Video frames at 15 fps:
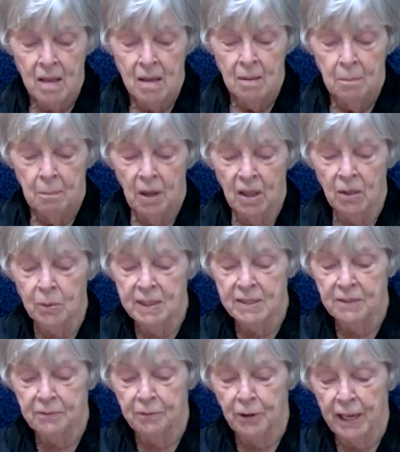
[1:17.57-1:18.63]
Mark was
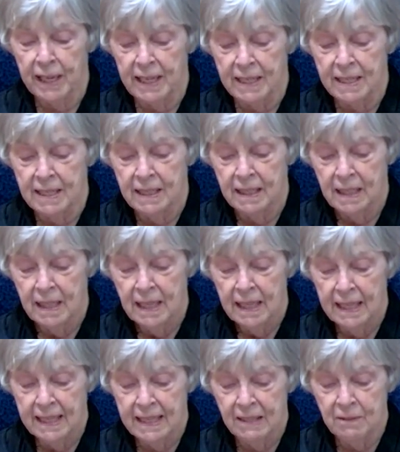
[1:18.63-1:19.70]
afraid.
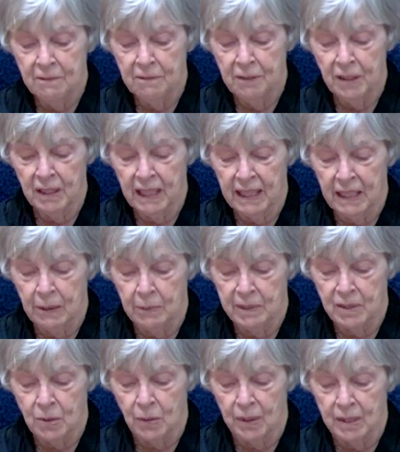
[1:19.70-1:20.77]
He didn't feel like he was
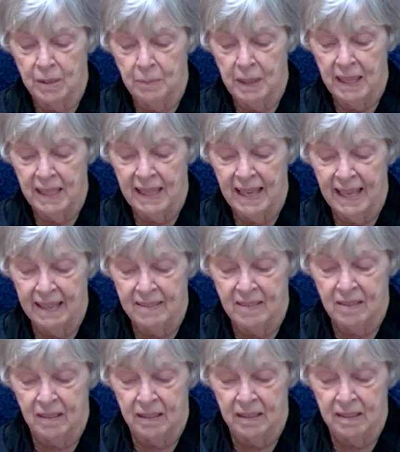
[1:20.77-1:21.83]
going to be an
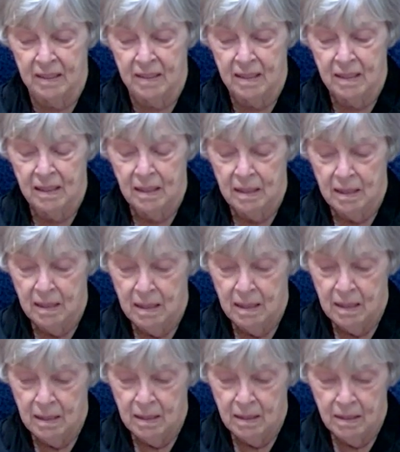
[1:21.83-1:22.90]
excellent
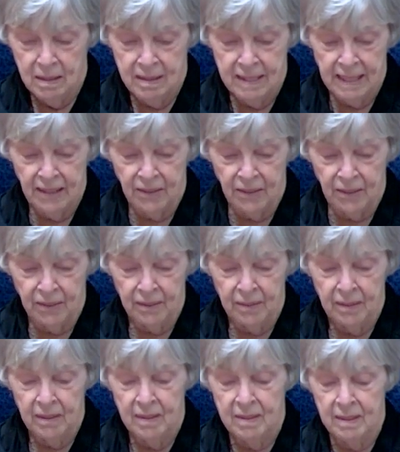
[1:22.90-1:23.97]
singer.
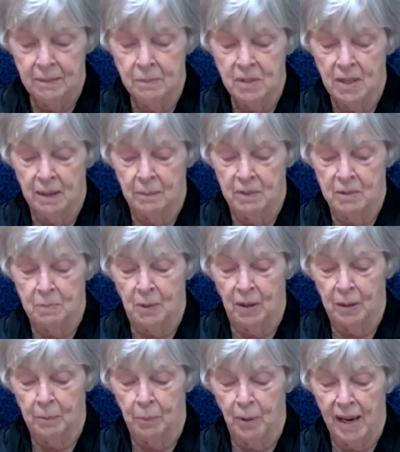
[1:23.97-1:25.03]
Sometimes
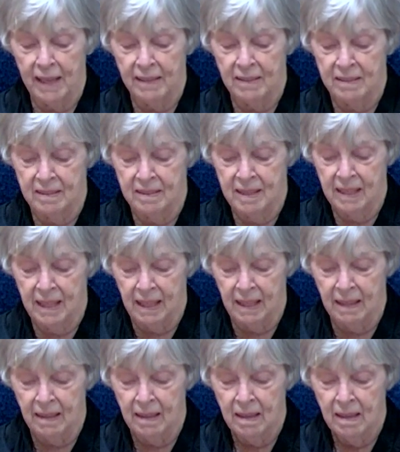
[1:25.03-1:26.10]
Mark practiced singing,
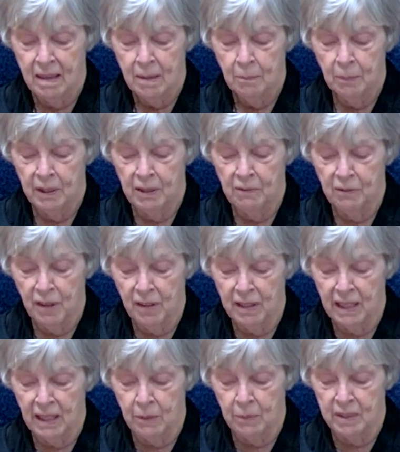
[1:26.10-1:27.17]
but he felt
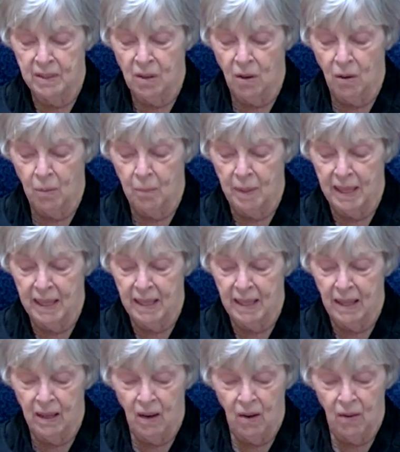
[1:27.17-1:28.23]
like it was all
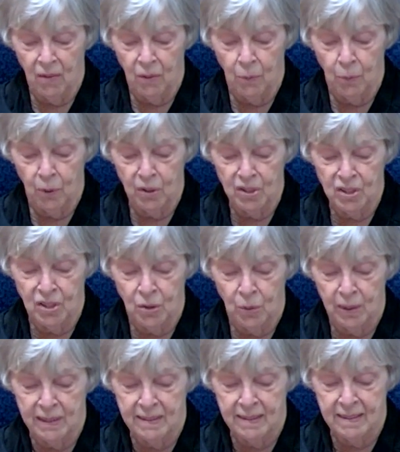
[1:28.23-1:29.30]
making all the worst
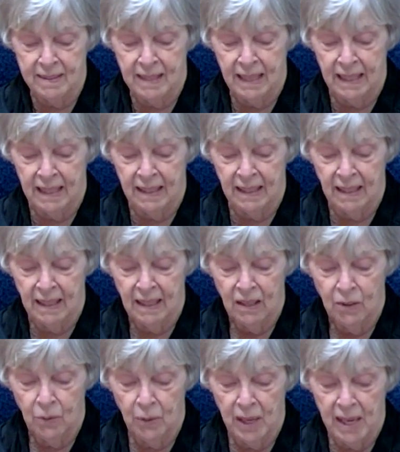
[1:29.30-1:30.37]
noises in
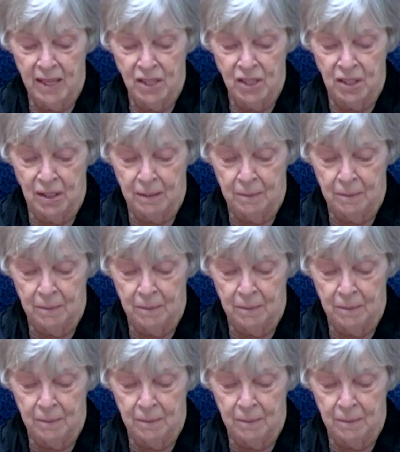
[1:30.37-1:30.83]
creation.